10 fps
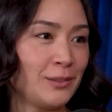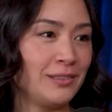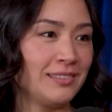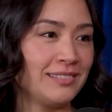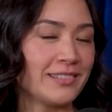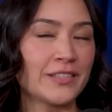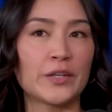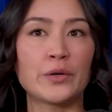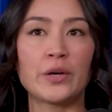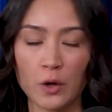Cool.
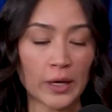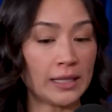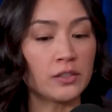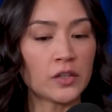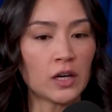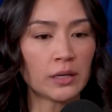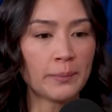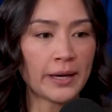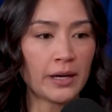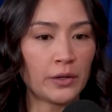So, okay, talk
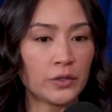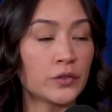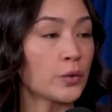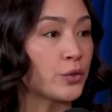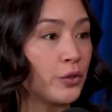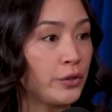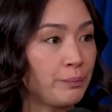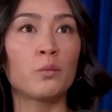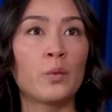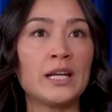about social.
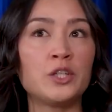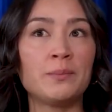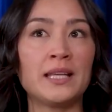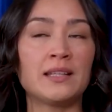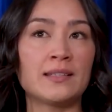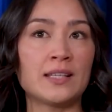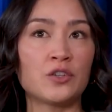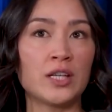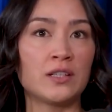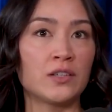When did you make the
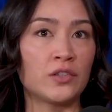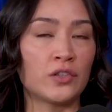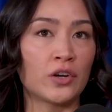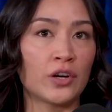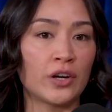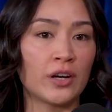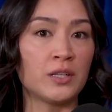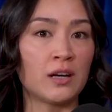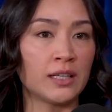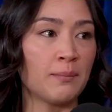decision to start
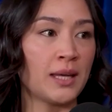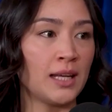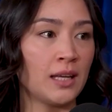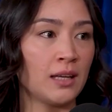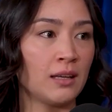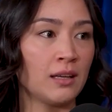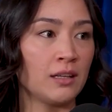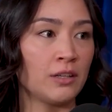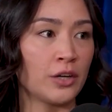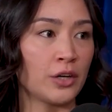documenting
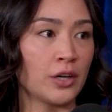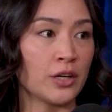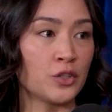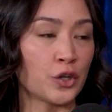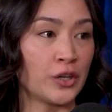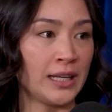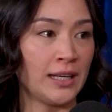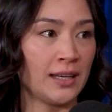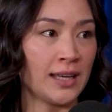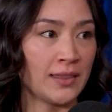your
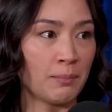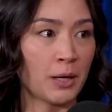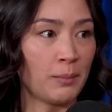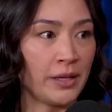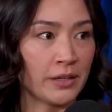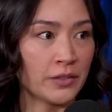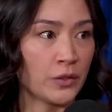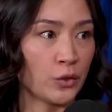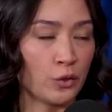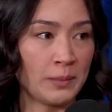journey in the public on
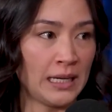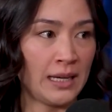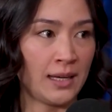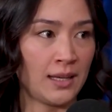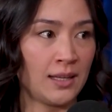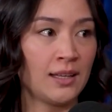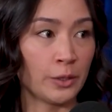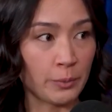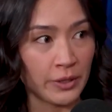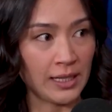social media?
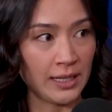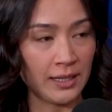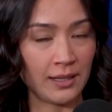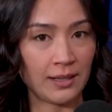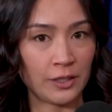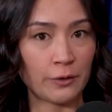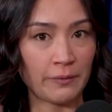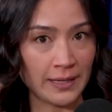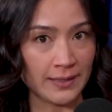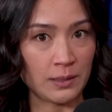Your
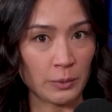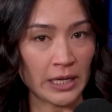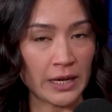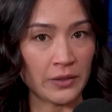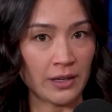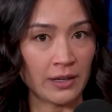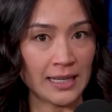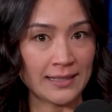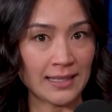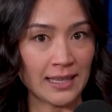face is pretty out there.
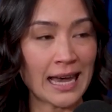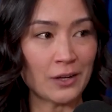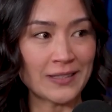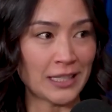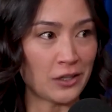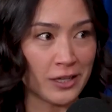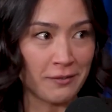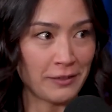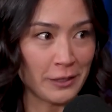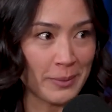How does Elan
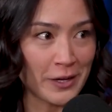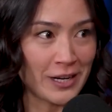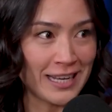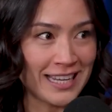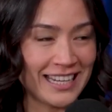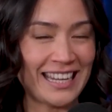feel about it?